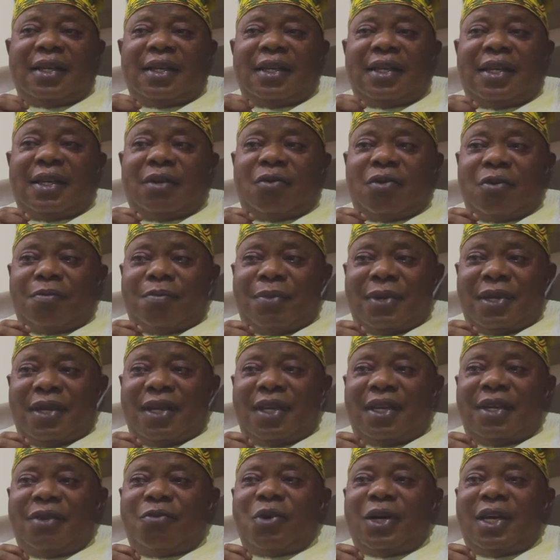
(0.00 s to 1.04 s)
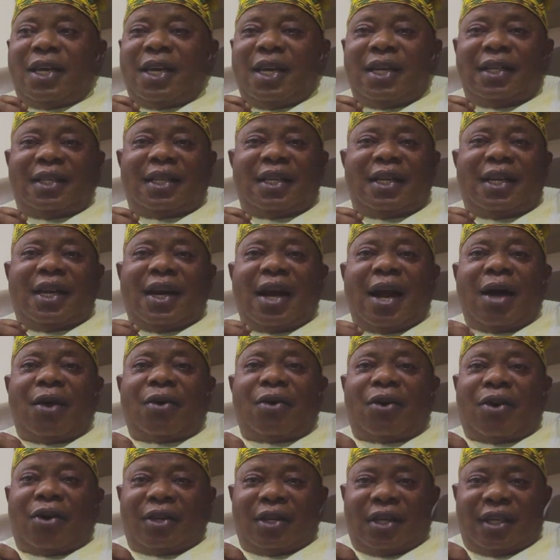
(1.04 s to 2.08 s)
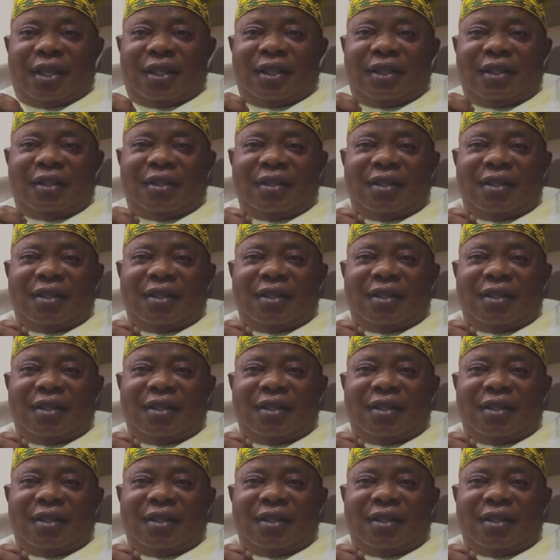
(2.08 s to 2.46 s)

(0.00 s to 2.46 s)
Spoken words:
he will hit the ground running.